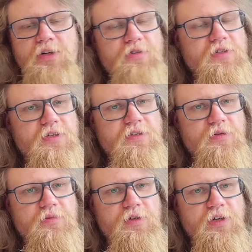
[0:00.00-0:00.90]
kind of says
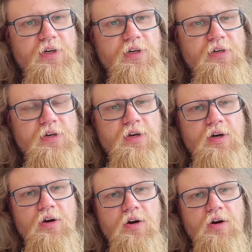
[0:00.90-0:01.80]
something like,
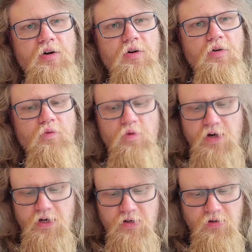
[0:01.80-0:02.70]

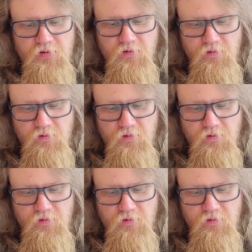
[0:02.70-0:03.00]
why